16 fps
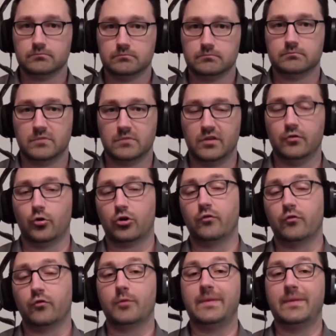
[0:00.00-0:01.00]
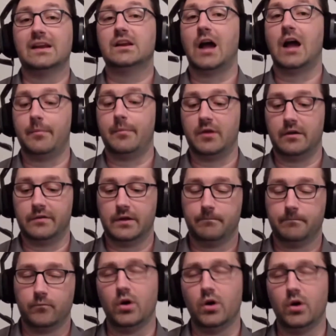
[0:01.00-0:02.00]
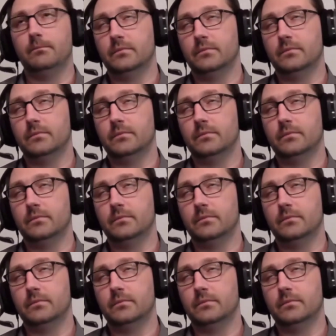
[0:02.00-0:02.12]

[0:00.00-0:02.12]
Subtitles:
in order to avoid being a copy of it. Well,